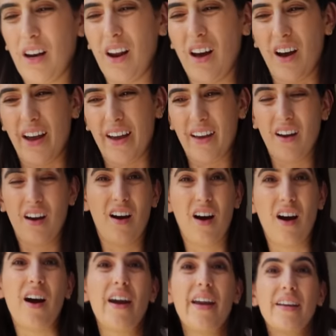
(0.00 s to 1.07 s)
lie,
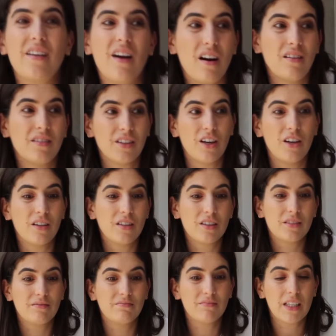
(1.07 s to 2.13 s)
I can't
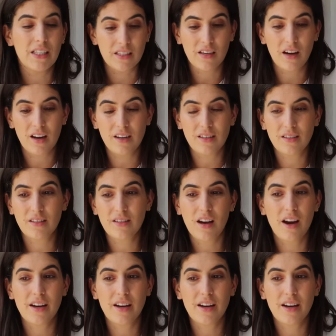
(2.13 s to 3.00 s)
cook in silence.